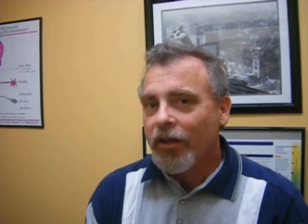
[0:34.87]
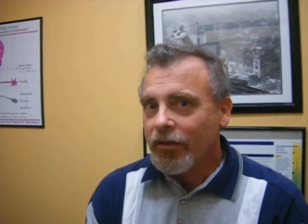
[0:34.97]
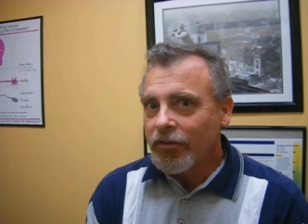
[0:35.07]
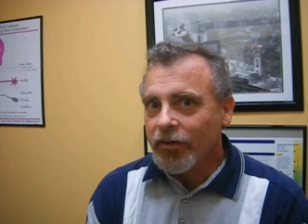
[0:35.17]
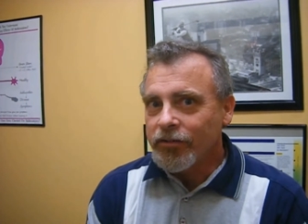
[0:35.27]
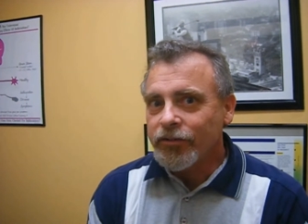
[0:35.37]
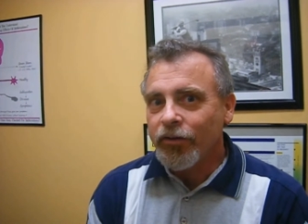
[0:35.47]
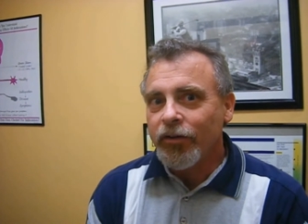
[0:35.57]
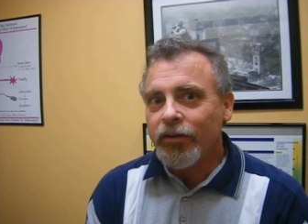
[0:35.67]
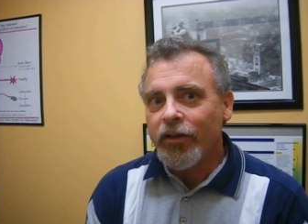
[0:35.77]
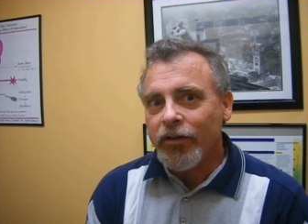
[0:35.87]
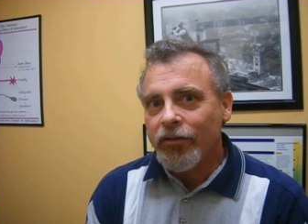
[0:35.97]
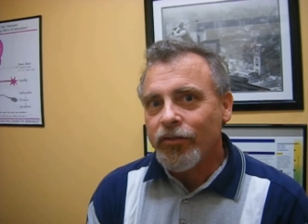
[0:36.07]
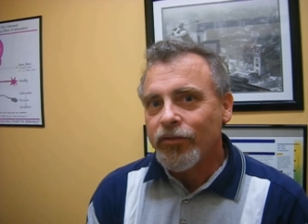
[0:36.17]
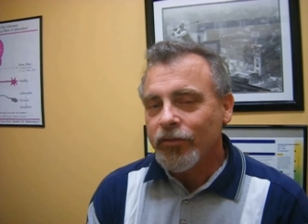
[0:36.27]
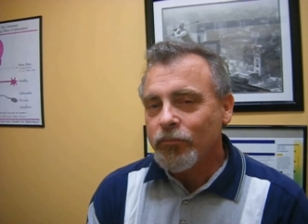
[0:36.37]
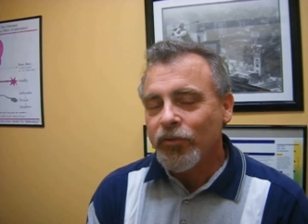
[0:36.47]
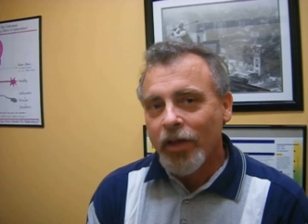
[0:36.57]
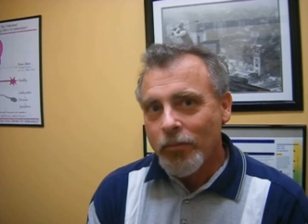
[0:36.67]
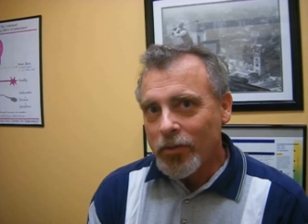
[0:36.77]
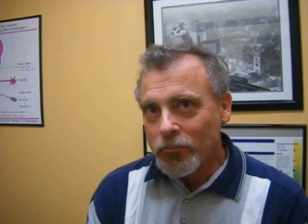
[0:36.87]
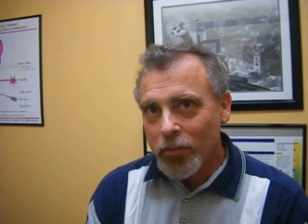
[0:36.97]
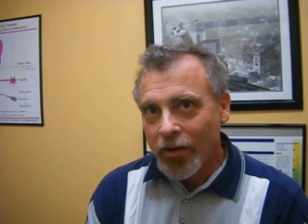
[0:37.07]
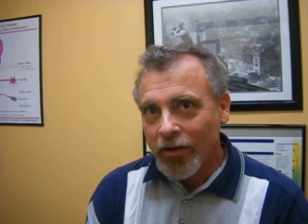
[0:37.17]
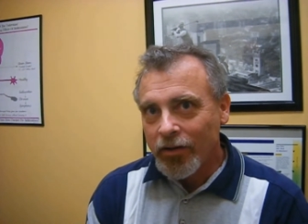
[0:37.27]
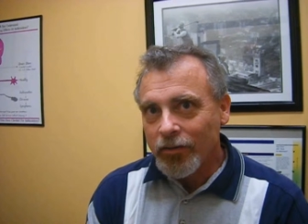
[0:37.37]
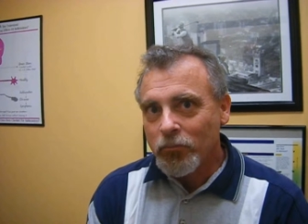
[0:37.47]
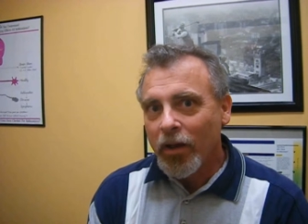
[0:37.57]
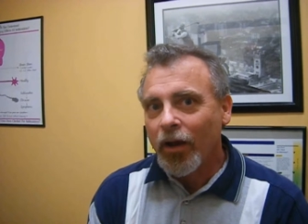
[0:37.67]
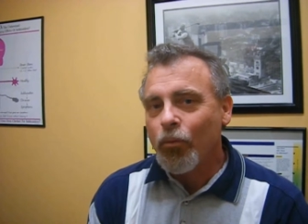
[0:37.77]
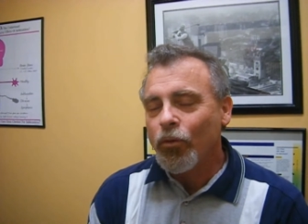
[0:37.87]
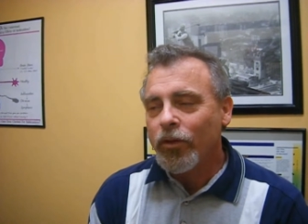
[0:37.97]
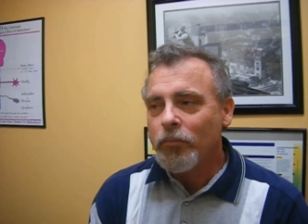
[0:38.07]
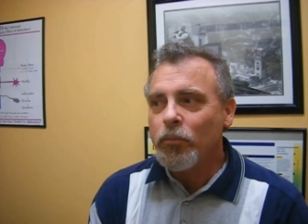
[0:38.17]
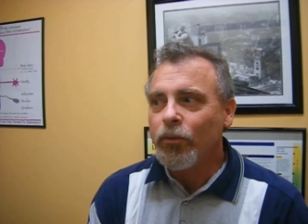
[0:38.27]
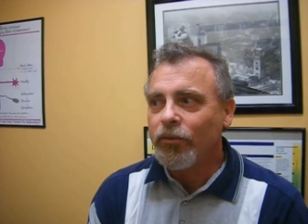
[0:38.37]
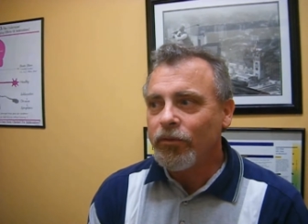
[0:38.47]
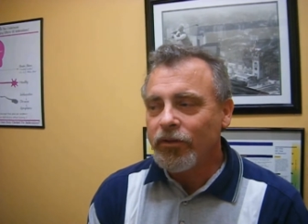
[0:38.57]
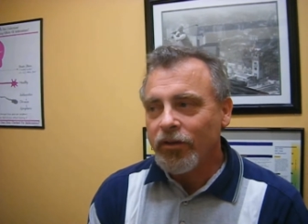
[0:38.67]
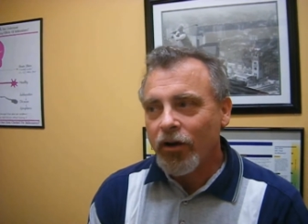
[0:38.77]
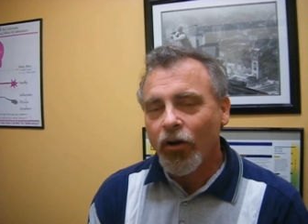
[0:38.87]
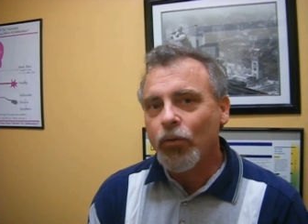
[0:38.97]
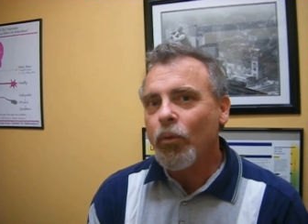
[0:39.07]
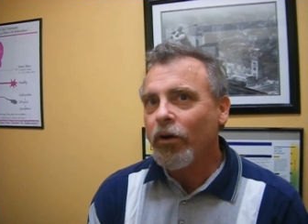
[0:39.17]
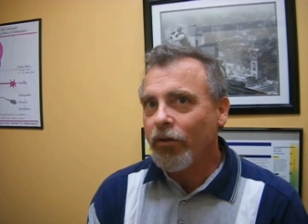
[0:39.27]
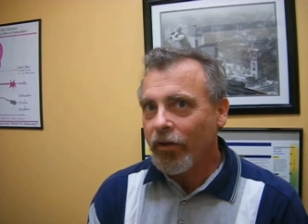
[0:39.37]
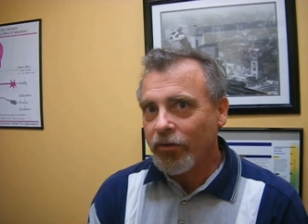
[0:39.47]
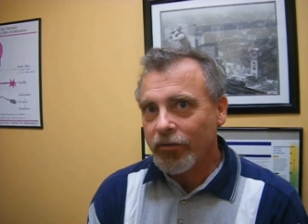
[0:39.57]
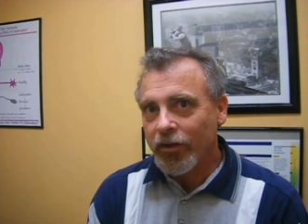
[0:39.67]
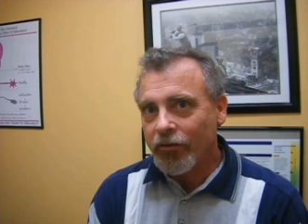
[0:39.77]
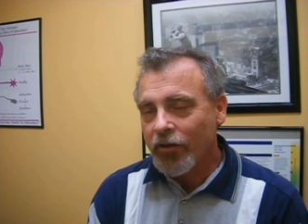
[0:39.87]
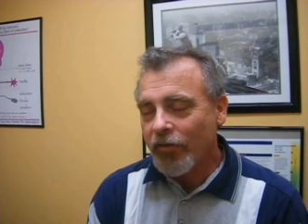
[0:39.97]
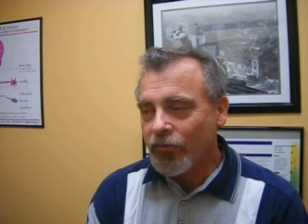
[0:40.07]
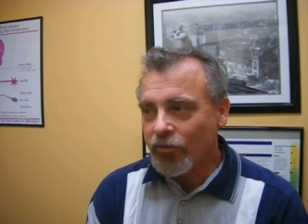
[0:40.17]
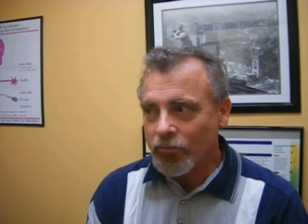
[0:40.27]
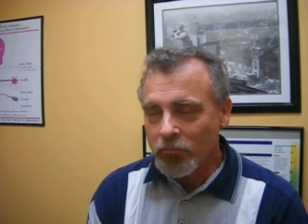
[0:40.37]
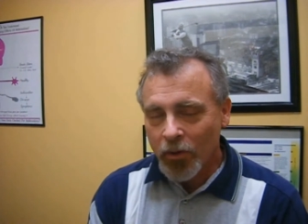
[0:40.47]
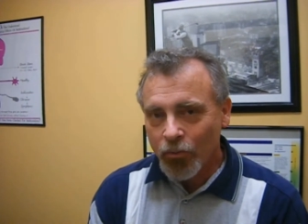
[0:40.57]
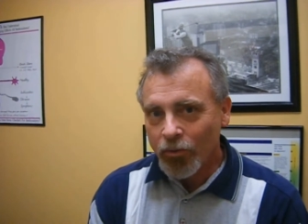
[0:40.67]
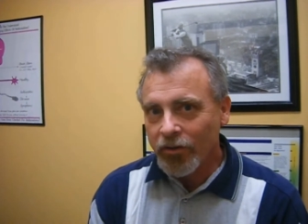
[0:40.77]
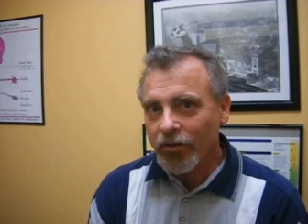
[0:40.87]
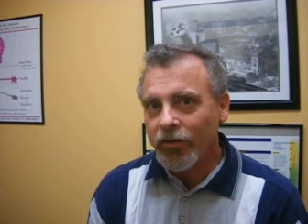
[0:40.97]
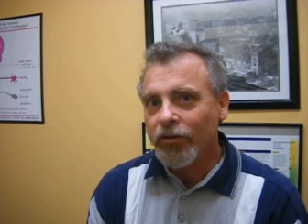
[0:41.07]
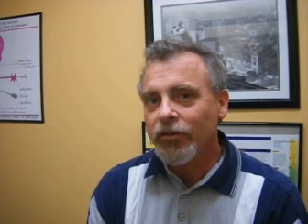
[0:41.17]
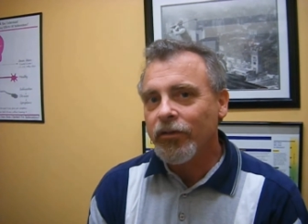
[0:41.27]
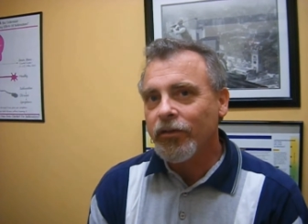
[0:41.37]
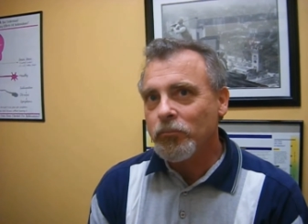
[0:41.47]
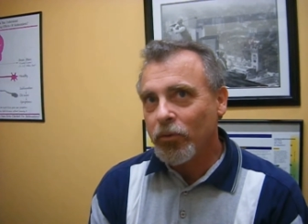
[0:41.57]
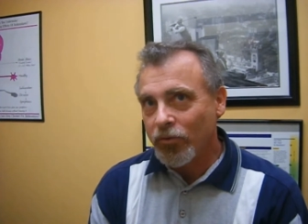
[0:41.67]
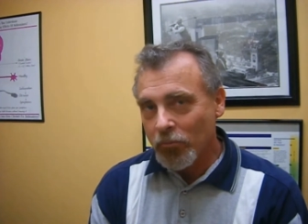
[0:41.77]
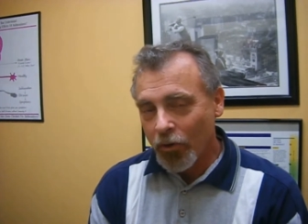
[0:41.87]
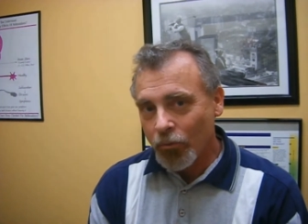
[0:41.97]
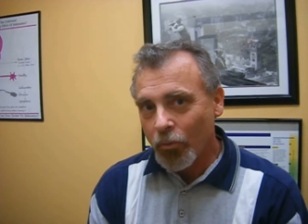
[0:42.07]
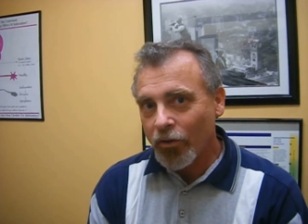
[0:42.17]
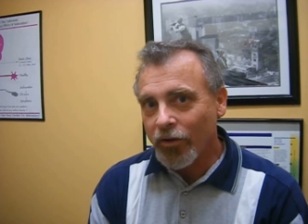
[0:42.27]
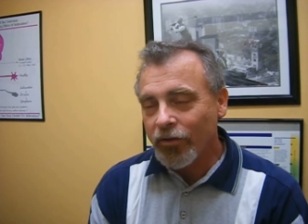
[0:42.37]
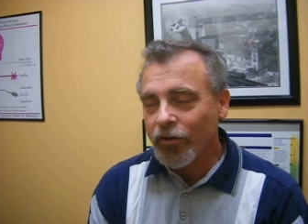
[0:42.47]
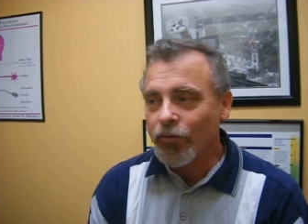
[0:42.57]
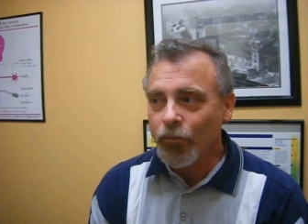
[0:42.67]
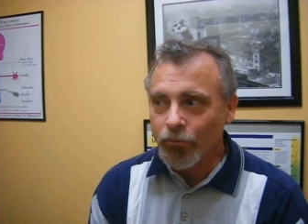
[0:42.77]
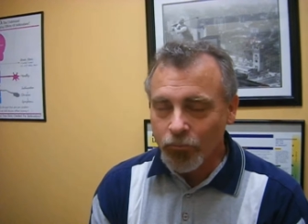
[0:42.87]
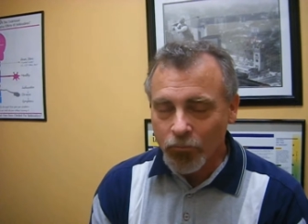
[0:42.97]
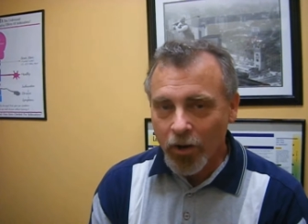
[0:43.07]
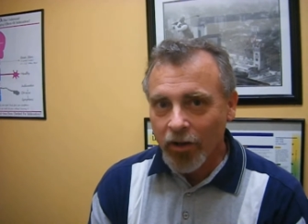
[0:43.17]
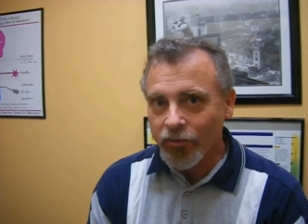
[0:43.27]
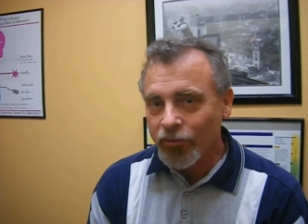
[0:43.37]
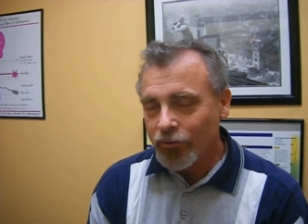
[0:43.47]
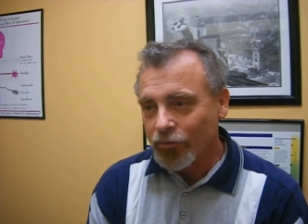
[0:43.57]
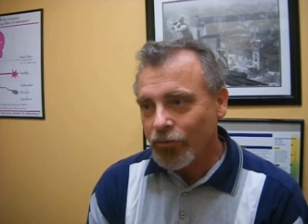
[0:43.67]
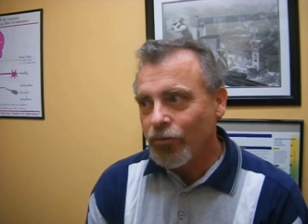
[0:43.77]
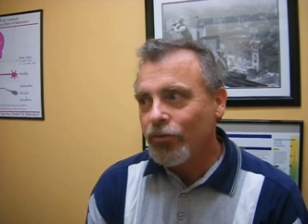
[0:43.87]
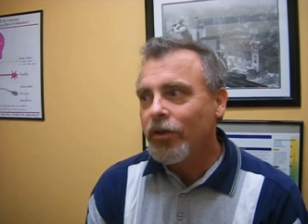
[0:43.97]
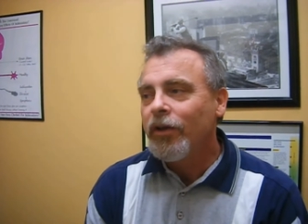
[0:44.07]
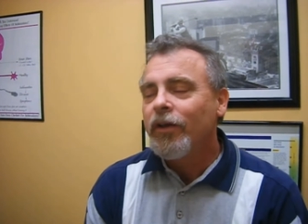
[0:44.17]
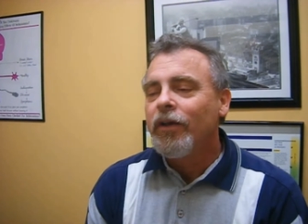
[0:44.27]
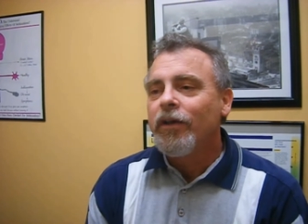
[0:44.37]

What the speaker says: and I started getting some stabbing pain back where they put the hardware in. They grafted some bone in and put some hardware in there from rods and screws.